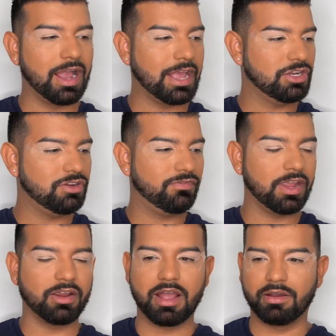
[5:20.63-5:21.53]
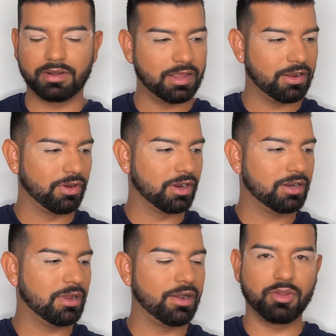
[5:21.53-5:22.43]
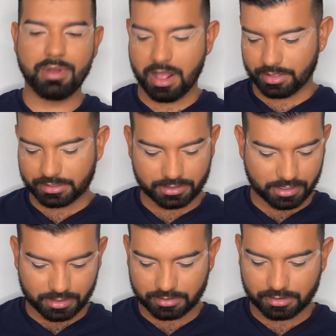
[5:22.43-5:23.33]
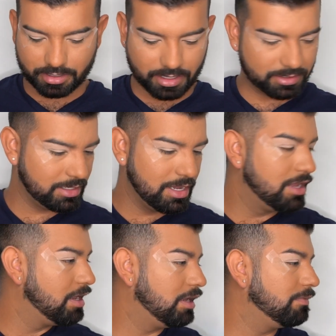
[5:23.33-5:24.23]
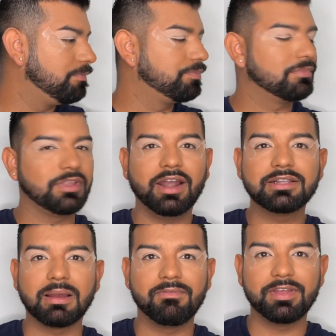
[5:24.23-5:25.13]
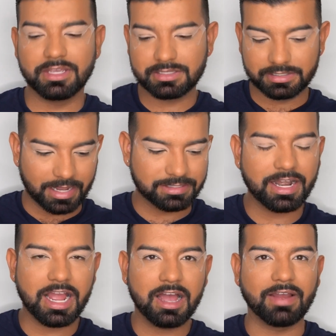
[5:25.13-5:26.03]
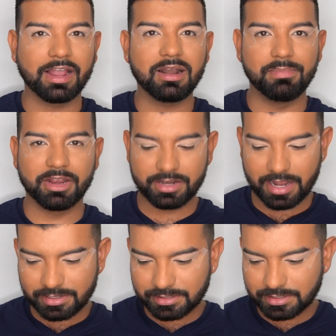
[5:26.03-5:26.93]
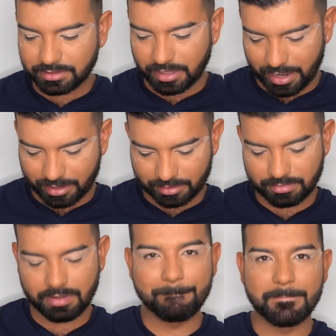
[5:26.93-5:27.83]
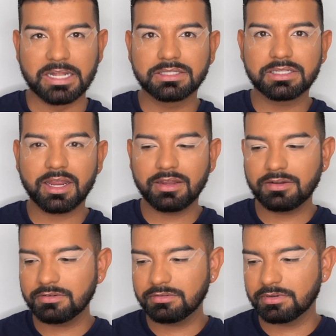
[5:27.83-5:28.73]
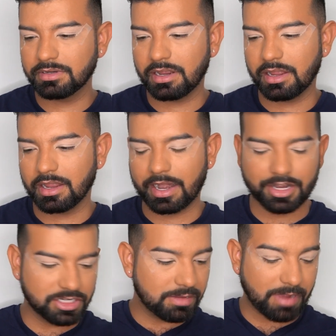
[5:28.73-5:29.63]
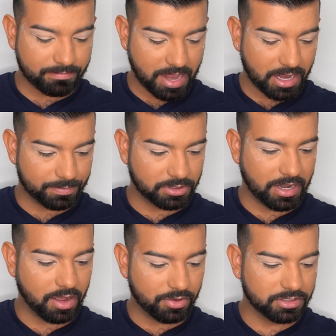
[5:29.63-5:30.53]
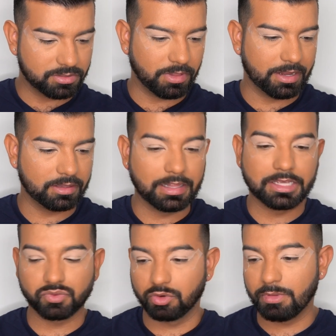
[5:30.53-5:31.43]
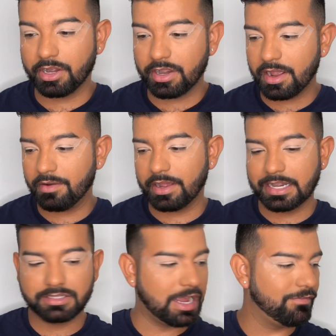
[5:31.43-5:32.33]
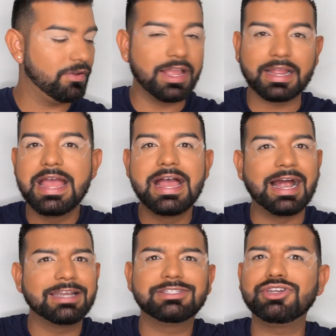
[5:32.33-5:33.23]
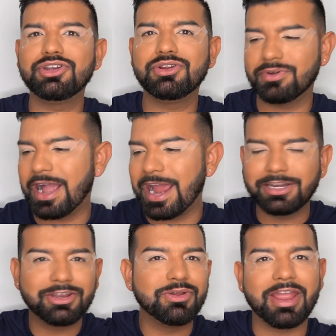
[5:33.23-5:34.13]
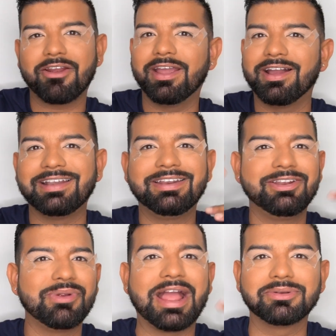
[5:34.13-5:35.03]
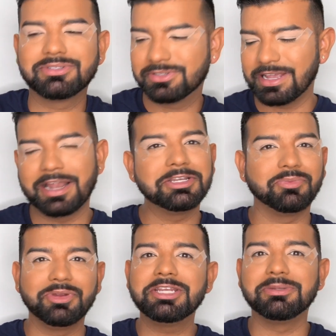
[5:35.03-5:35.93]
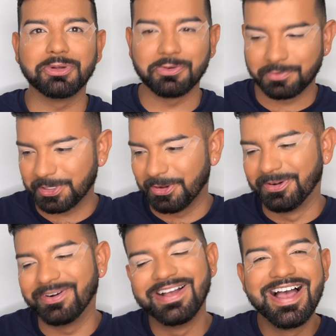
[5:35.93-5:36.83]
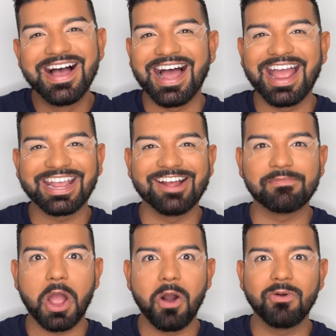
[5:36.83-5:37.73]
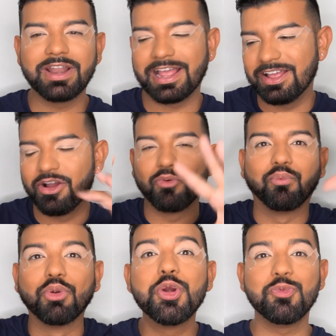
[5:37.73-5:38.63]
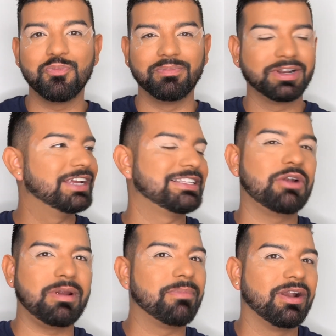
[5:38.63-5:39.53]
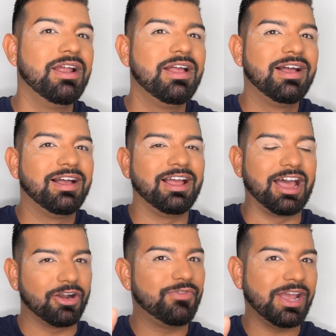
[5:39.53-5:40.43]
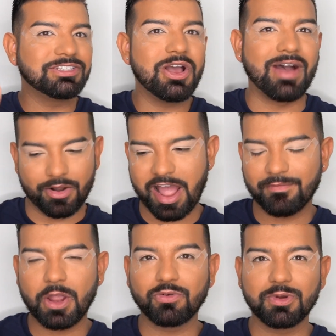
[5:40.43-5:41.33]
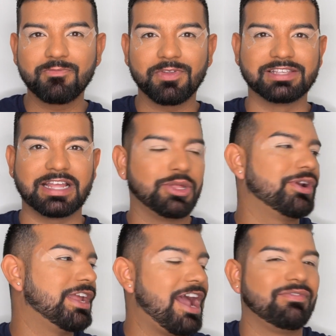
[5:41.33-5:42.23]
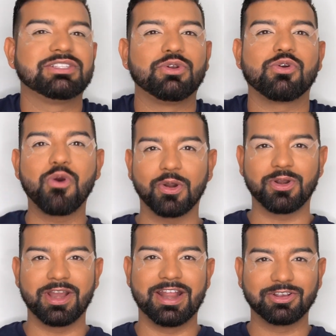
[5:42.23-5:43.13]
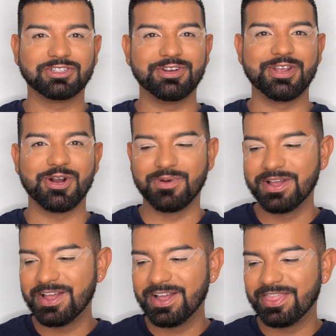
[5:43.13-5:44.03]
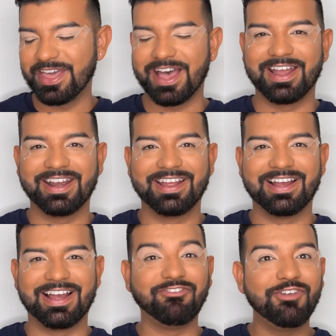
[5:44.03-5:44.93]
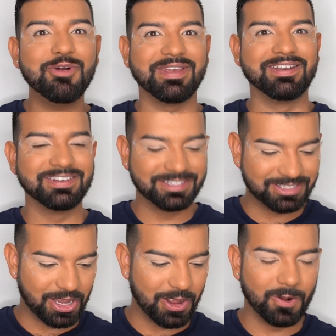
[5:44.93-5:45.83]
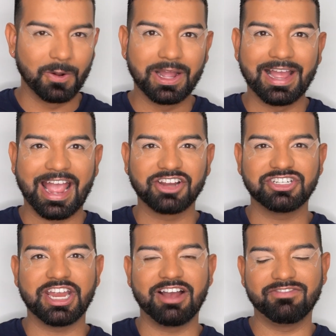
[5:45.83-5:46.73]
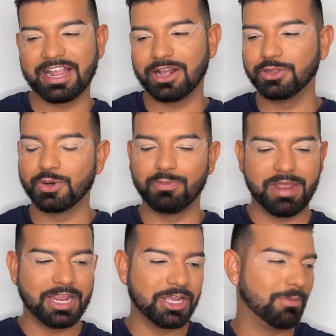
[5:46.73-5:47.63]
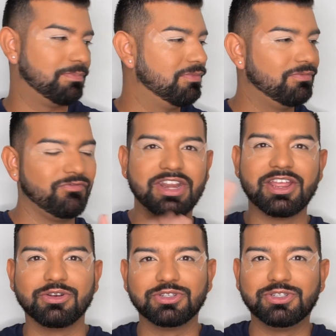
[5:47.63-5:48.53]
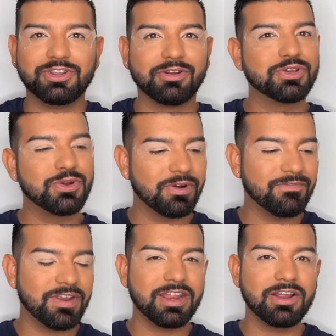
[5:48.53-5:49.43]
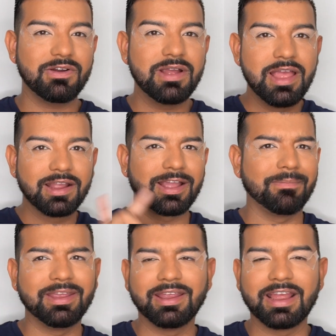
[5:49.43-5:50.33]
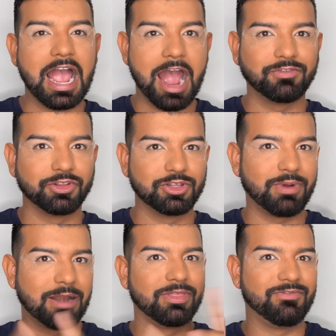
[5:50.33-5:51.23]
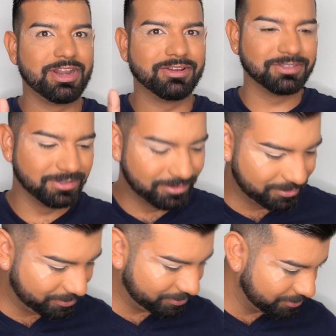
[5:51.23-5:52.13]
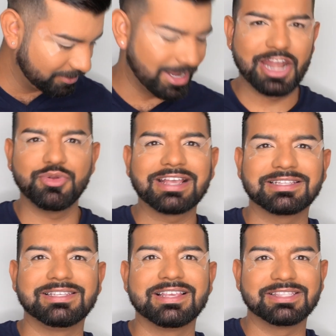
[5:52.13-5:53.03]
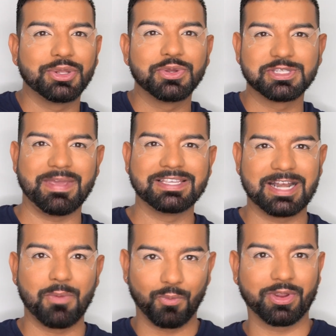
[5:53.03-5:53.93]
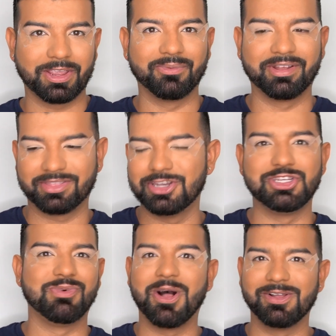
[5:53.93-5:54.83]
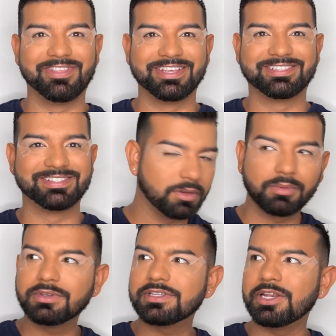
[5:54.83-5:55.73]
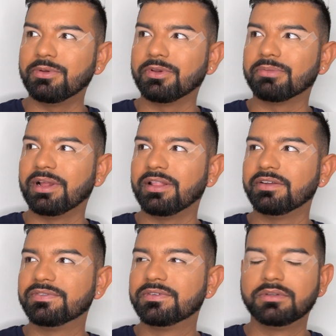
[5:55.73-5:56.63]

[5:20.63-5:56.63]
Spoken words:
I need to figure out another palette that's gonna, oh god. And on top of it, this desk that I have, I got a bigger desk like months ago. And I just keep buying makeup, so now there's just like less room on here now, and I need a new area, I need a new house, we need to move, so I can have my own room, because I don't know if you guys know, I don't have my own room for this. I literally have this little corner in our studio that I film in, so I actually have like a little makeup video, studio tour video coming after these Pride Month videos. And you guys can see this little space that I'm working with to do all of this. What was I doing with my life?